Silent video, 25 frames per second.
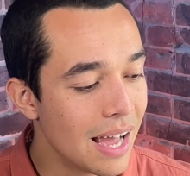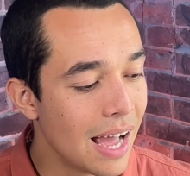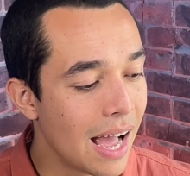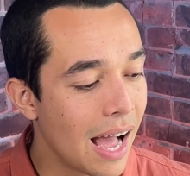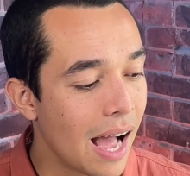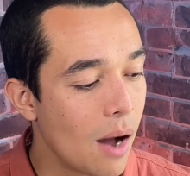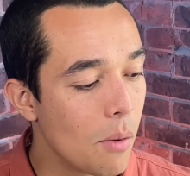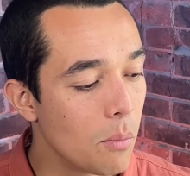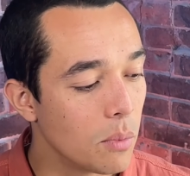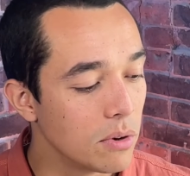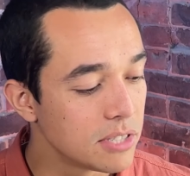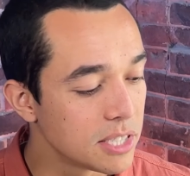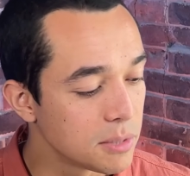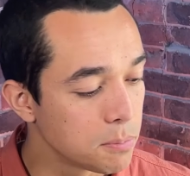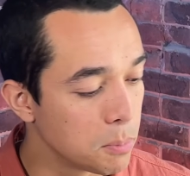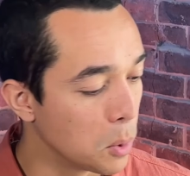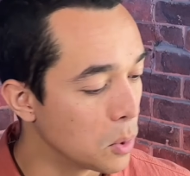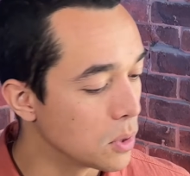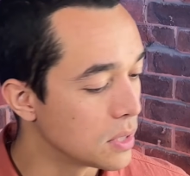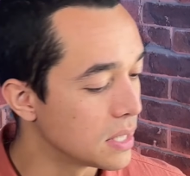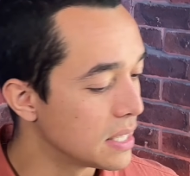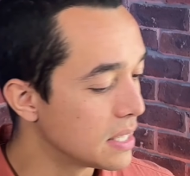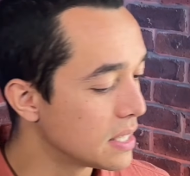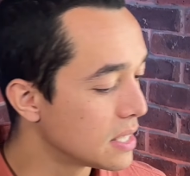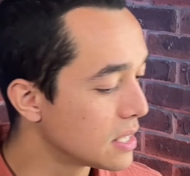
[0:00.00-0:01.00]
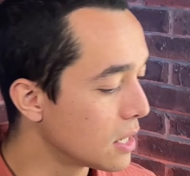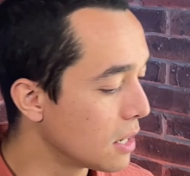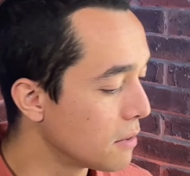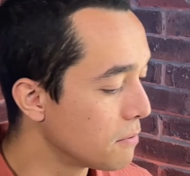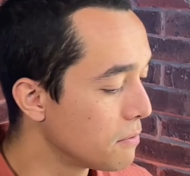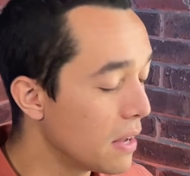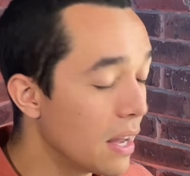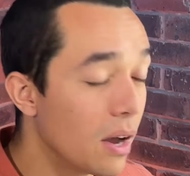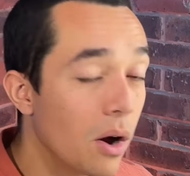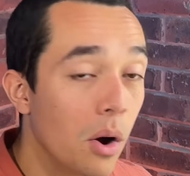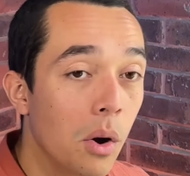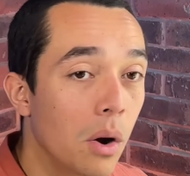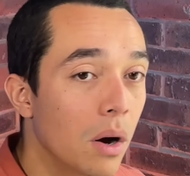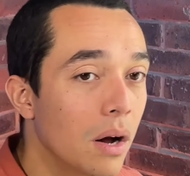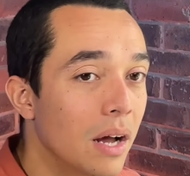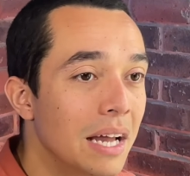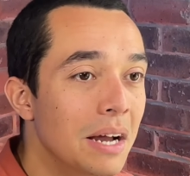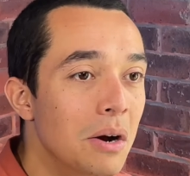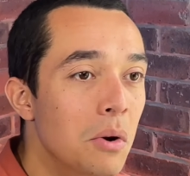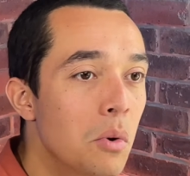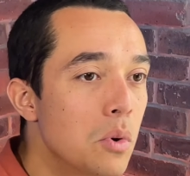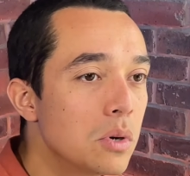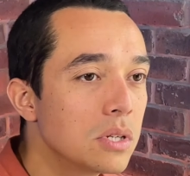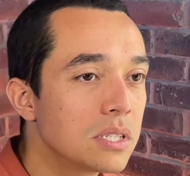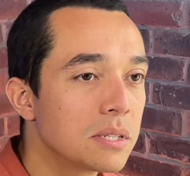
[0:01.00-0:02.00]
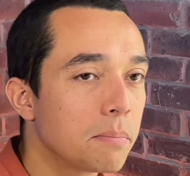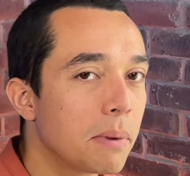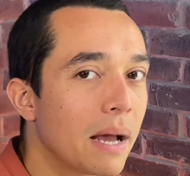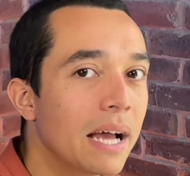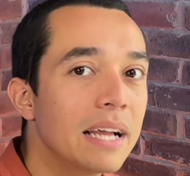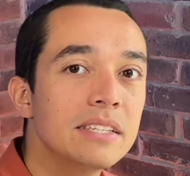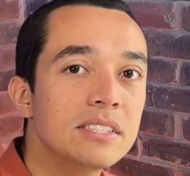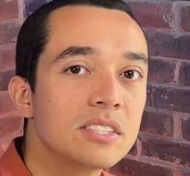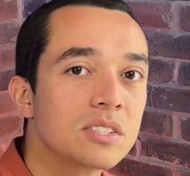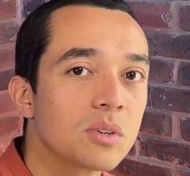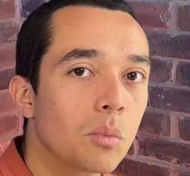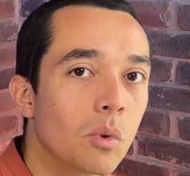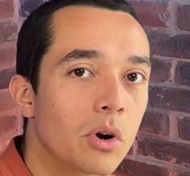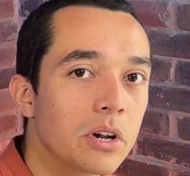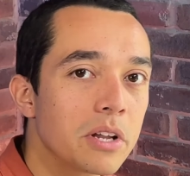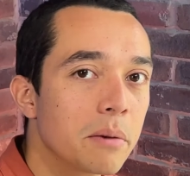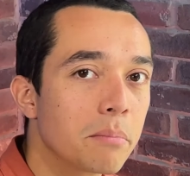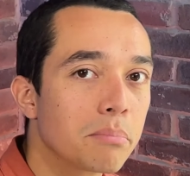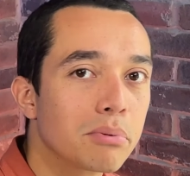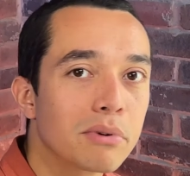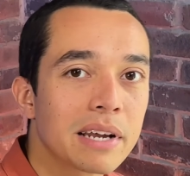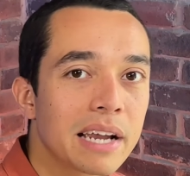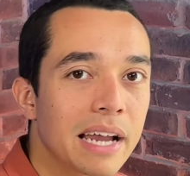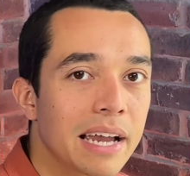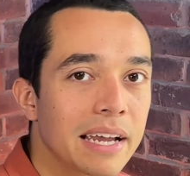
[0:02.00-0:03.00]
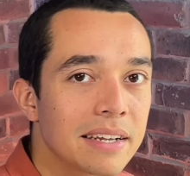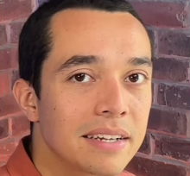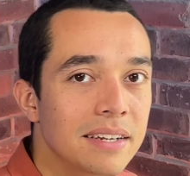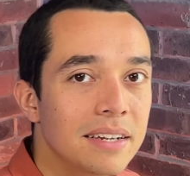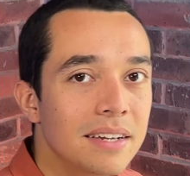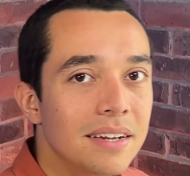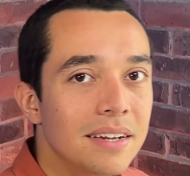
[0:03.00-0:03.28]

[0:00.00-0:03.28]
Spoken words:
And with sporting stuff, it all depends on what you're bringing.